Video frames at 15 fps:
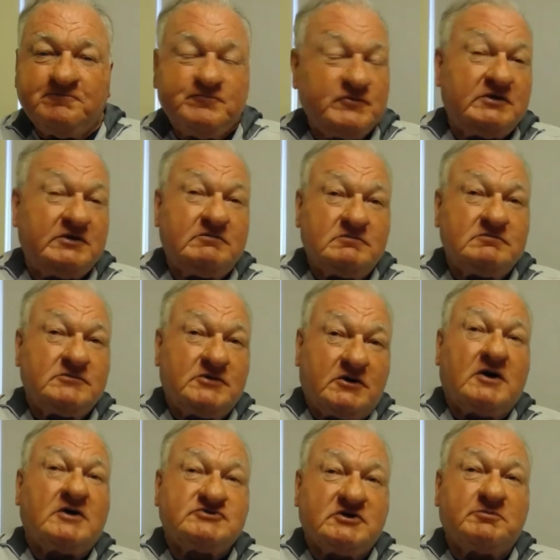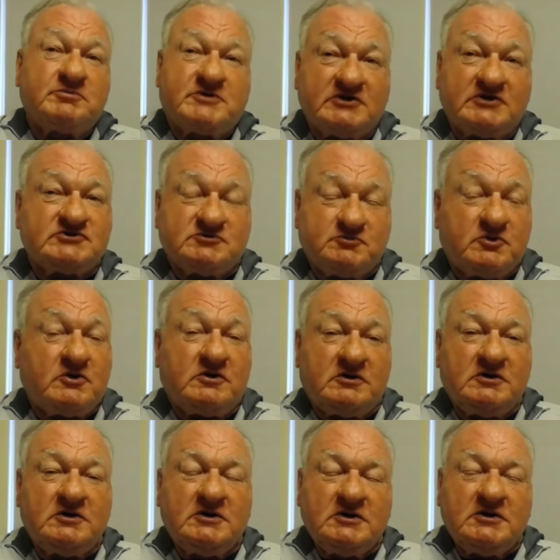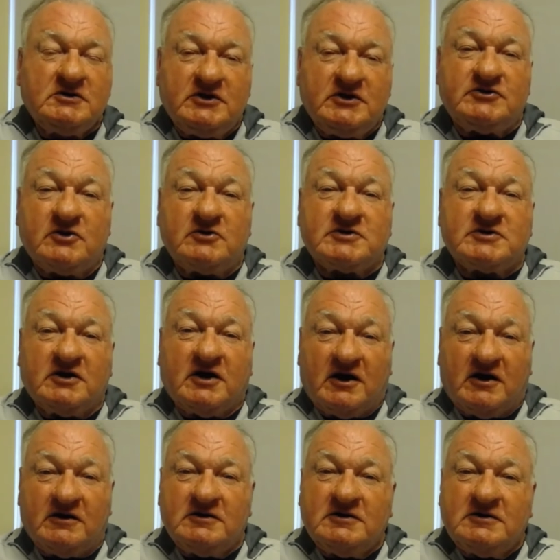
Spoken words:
And there are some cases where they don't get hired.